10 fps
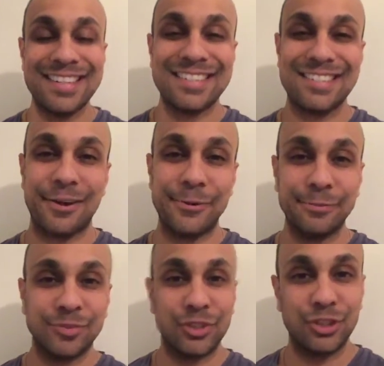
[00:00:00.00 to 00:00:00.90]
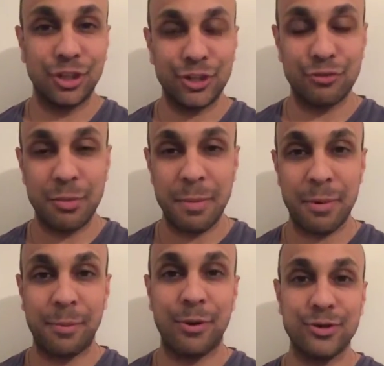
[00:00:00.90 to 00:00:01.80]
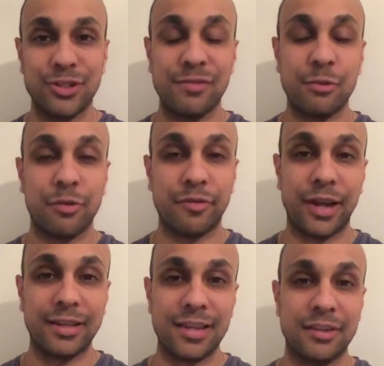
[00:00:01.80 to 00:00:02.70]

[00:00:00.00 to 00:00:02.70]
So just remember, positively reflect,